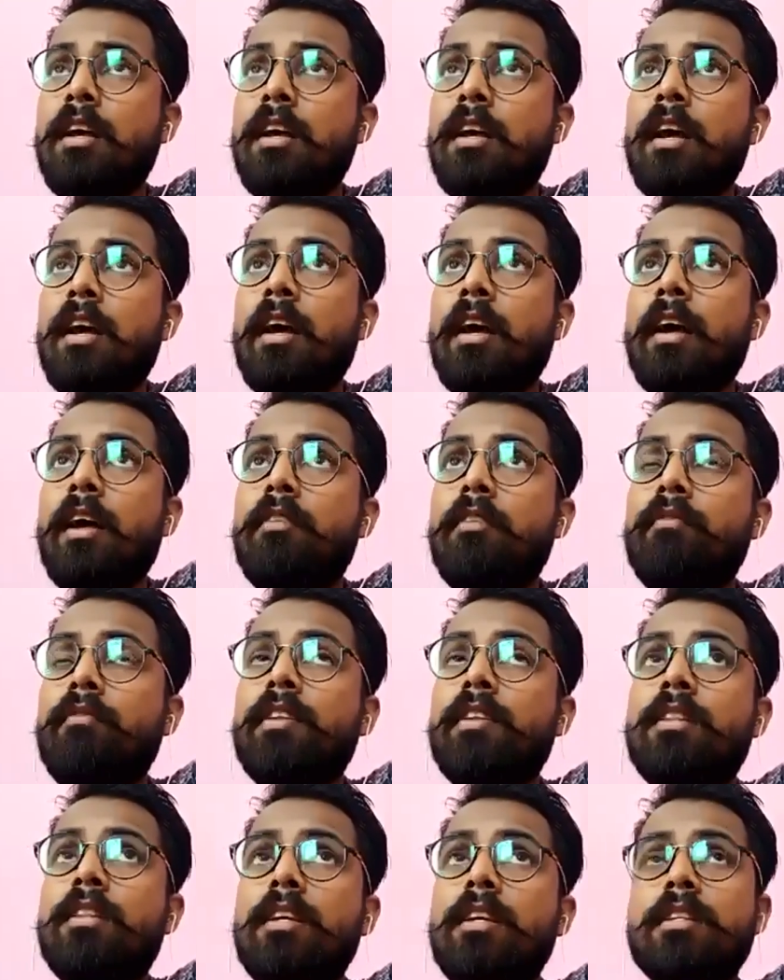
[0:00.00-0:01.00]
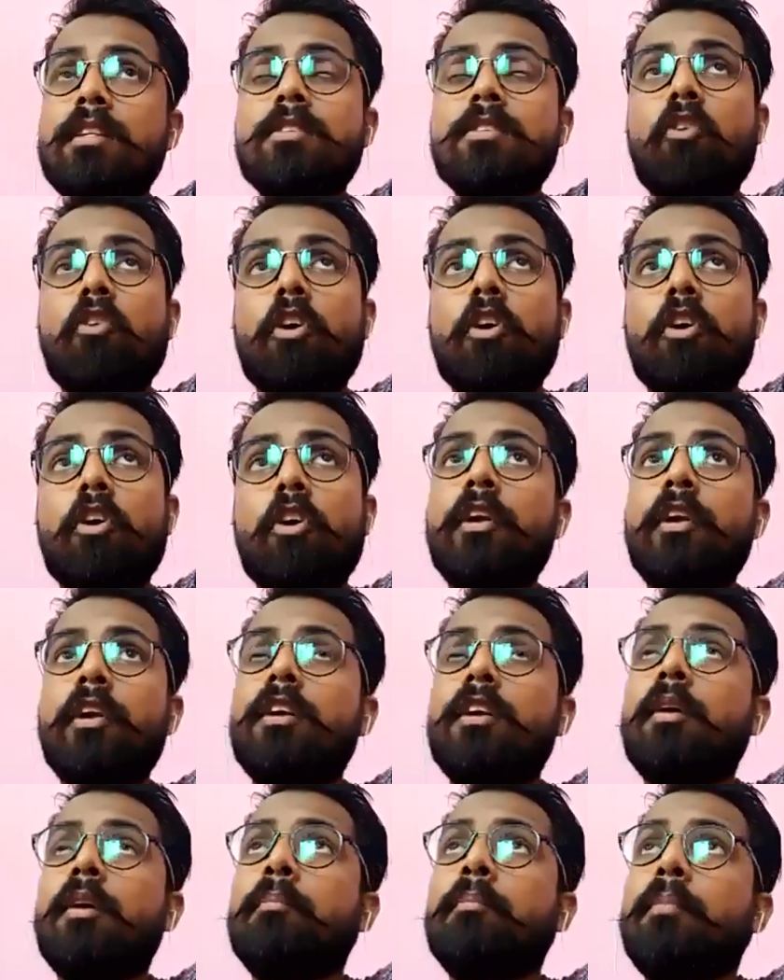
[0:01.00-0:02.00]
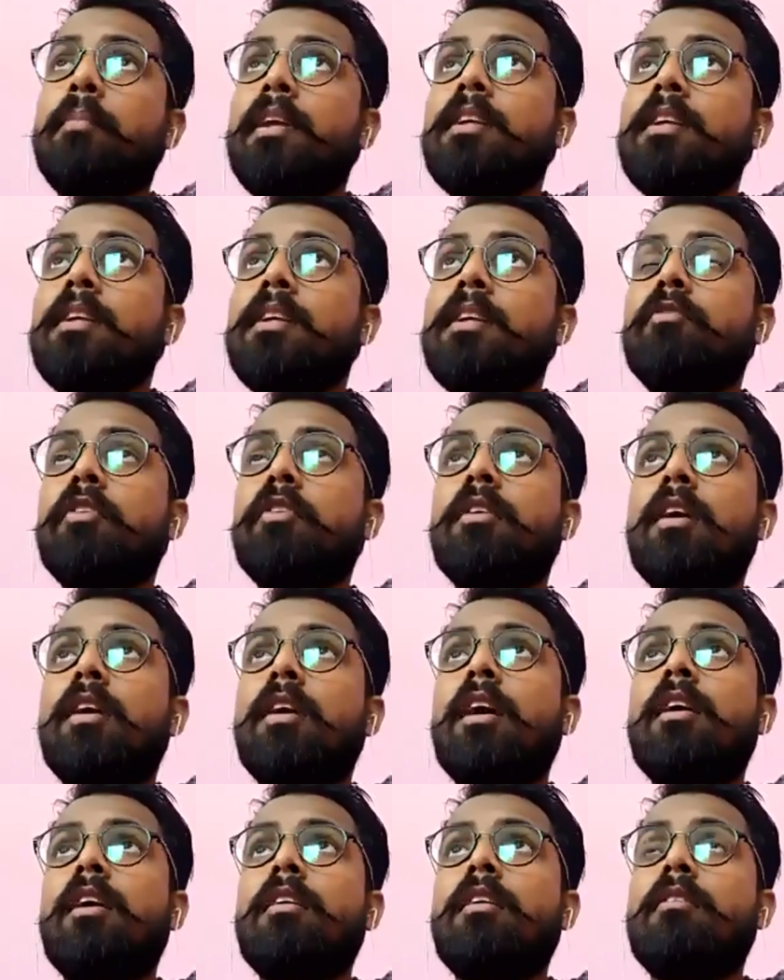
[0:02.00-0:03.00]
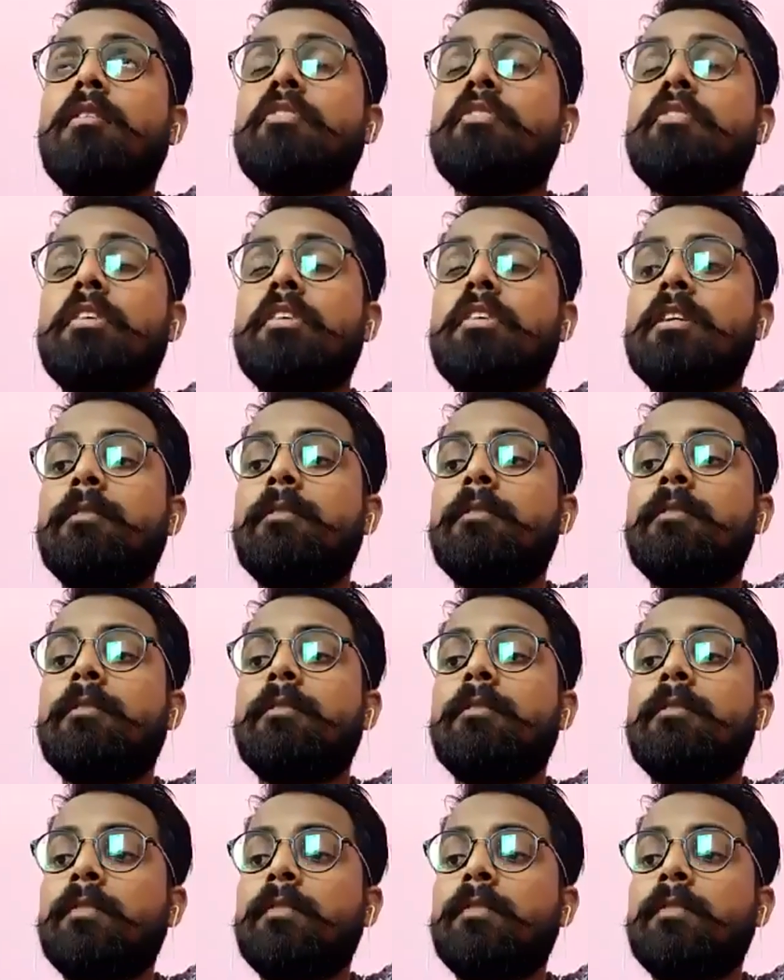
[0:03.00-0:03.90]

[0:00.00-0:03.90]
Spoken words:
and with these corporate companies for our work. Yeah.